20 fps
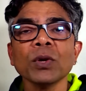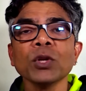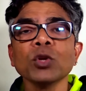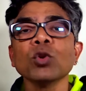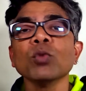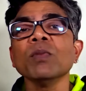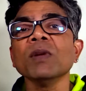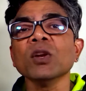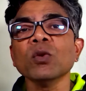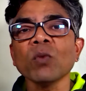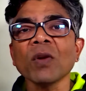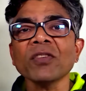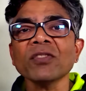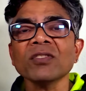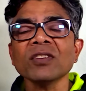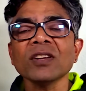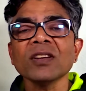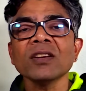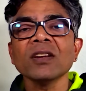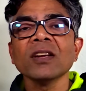to be
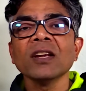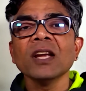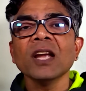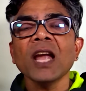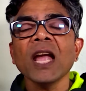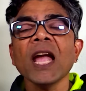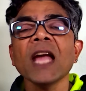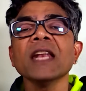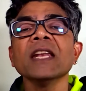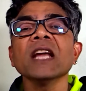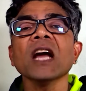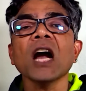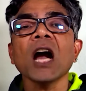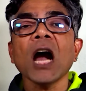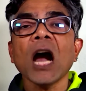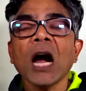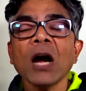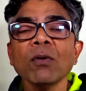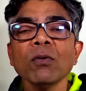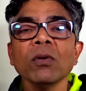invested and
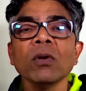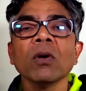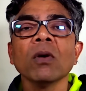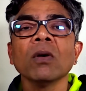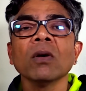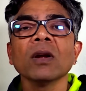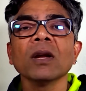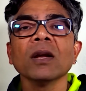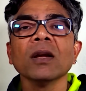how long